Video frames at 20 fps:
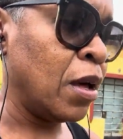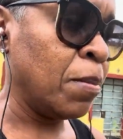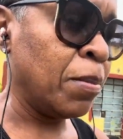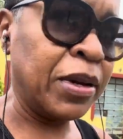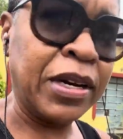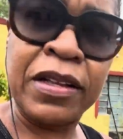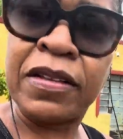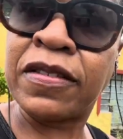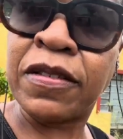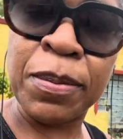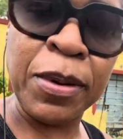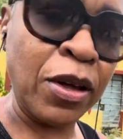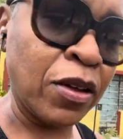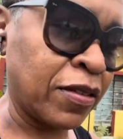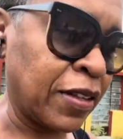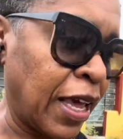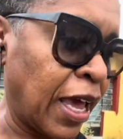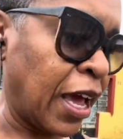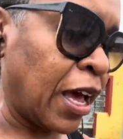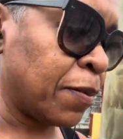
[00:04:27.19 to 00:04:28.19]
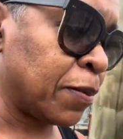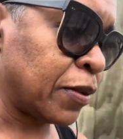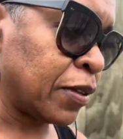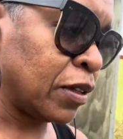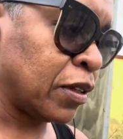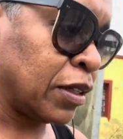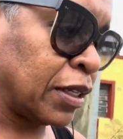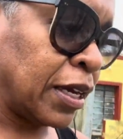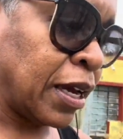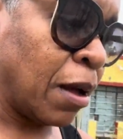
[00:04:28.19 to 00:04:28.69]
but it smells
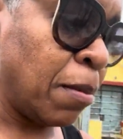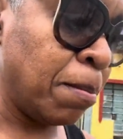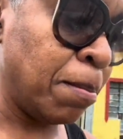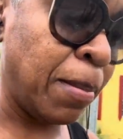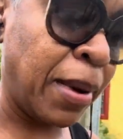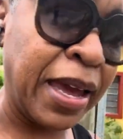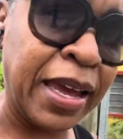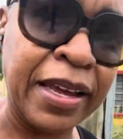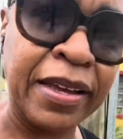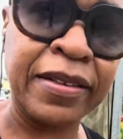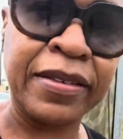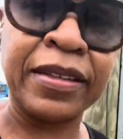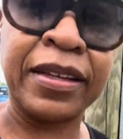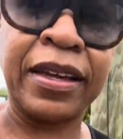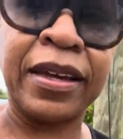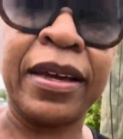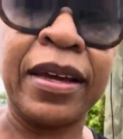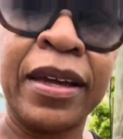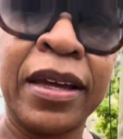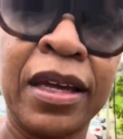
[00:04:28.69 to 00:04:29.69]
absolutely amazing.